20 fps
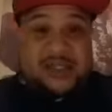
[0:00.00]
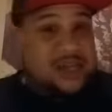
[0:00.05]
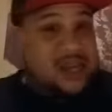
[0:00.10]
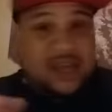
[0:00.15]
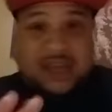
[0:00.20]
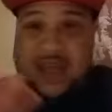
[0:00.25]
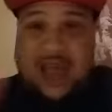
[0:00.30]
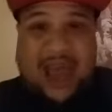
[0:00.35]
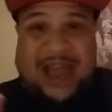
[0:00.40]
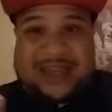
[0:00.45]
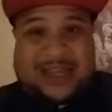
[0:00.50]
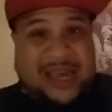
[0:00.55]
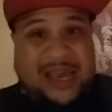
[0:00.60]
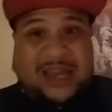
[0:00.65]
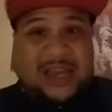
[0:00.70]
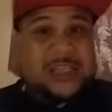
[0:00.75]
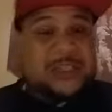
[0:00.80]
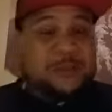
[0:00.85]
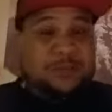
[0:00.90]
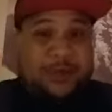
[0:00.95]
Now, I can't
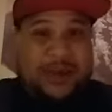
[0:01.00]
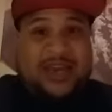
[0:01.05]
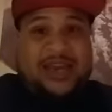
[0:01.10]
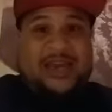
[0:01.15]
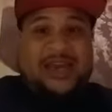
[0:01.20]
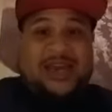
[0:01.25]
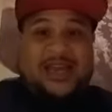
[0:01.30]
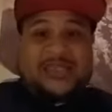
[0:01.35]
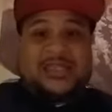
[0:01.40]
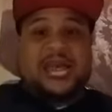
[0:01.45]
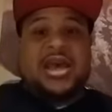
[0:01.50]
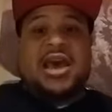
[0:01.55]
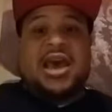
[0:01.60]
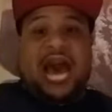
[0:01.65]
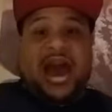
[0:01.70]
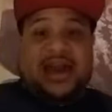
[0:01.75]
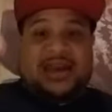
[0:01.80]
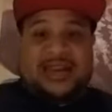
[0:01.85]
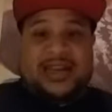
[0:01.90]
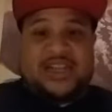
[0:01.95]
explain this.
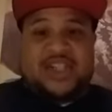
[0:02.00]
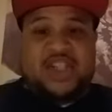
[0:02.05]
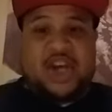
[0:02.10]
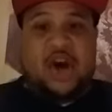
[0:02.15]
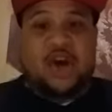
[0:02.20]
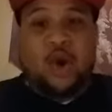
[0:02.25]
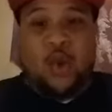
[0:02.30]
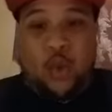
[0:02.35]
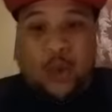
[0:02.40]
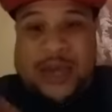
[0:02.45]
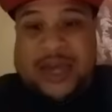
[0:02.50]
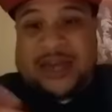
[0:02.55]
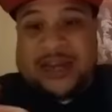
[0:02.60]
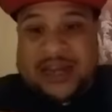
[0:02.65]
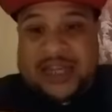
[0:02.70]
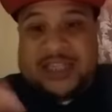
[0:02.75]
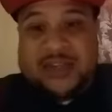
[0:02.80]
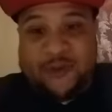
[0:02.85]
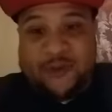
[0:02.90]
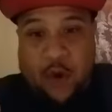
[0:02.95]
I need y'all to wing
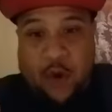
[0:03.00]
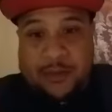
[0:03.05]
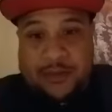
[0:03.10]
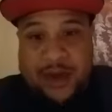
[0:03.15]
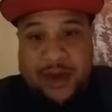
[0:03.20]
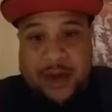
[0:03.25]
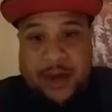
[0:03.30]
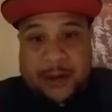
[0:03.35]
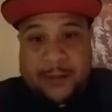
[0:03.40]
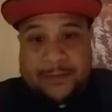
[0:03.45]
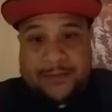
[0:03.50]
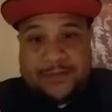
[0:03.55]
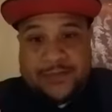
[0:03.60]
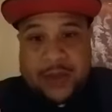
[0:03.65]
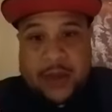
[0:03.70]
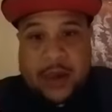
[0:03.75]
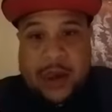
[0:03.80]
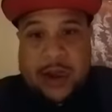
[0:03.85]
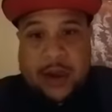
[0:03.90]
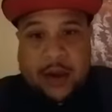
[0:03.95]
this for a minute.
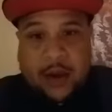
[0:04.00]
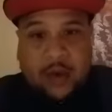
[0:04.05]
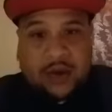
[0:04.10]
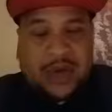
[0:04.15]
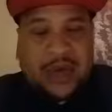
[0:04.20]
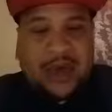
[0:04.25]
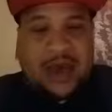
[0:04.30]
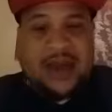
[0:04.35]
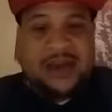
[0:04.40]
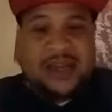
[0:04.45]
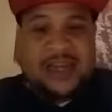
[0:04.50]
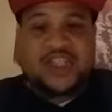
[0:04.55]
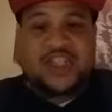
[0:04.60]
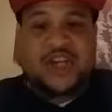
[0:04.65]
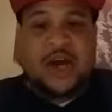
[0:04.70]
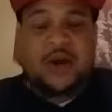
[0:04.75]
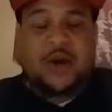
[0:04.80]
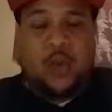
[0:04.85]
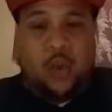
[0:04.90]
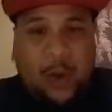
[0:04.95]
Okay? I need
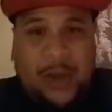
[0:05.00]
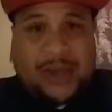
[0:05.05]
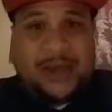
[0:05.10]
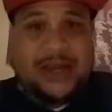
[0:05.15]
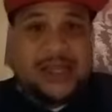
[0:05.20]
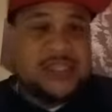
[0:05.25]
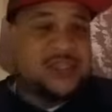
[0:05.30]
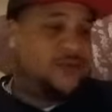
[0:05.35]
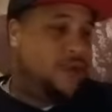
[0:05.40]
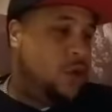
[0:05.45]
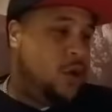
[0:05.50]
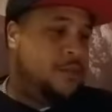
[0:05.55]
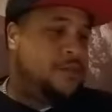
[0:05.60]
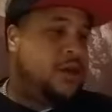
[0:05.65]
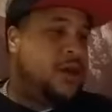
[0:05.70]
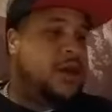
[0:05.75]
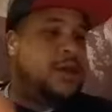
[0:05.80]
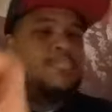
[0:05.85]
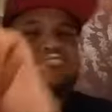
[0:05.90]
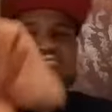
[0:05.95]
y'all to wing this for a minute.